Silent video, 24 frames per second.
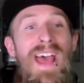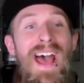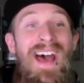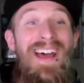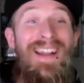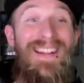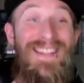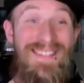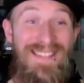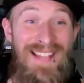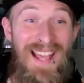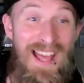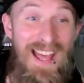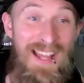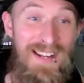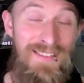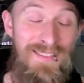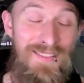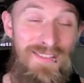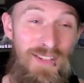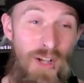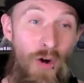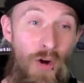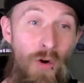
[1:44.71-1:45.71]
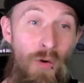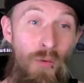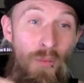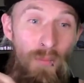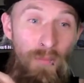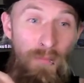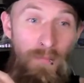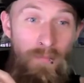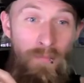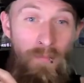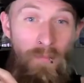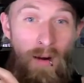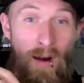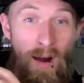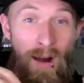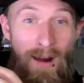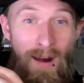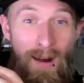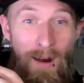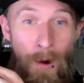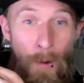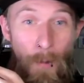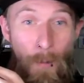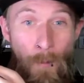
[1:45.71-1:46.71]
out of 10. So
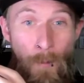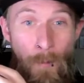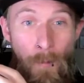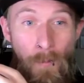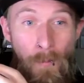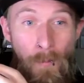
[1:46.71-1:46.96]
above